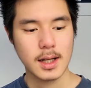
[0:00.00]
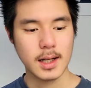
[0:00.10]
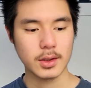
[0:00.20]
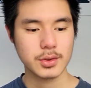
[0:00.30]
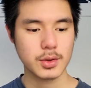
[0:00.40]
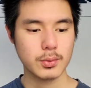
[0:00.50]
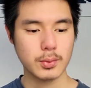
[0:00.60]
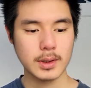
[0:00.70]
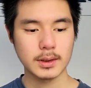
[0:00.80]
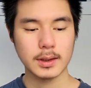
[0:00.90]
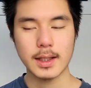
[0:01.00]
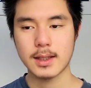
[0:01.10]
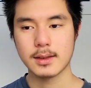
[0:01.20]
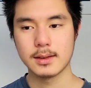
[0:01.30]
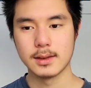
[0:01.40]
I also really
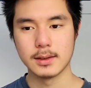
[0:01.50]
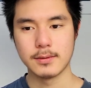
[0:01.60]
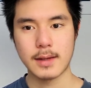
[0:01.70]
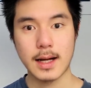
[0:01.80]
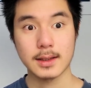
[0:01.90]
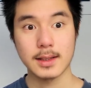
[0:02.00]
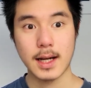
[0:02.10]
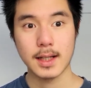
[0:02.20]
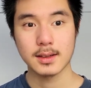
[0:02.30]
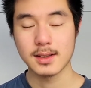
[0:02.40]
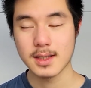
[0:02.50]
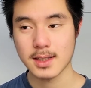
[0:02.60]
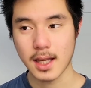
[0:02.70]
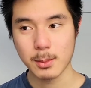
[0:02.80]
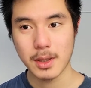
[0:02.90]
like the fact that this
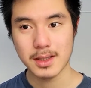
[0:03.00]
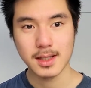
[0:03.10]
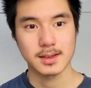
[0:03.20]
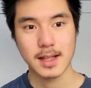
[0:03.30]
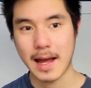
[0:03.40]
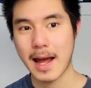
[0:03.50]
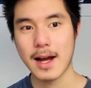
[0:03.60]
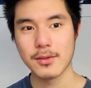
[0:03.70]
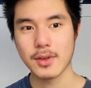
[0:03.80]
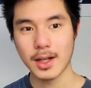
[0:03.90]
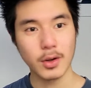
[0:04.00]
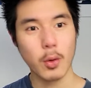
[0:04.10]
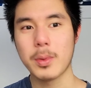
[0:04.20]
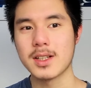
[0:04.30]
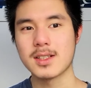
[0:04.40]
anime doesn't have an
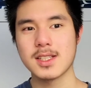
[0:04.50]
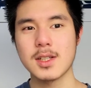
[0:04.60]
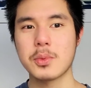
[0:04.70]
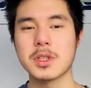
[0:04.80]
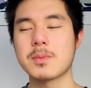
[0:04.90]
opening sequence,